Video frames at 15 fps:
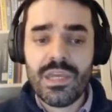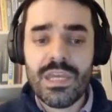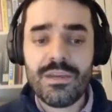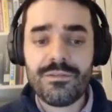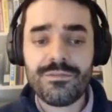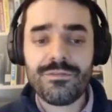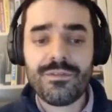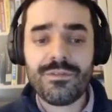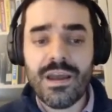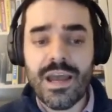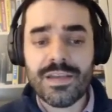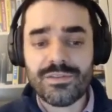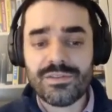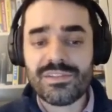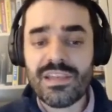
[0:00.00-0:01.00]
If,
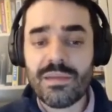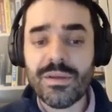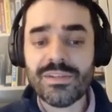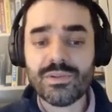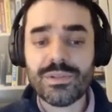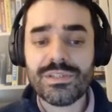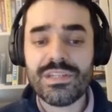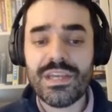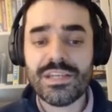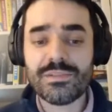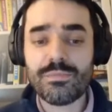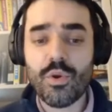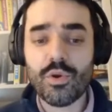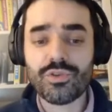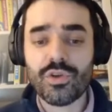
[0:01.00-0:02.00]
as a cybersecurity
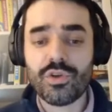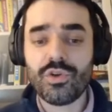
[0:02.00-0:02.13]
expert,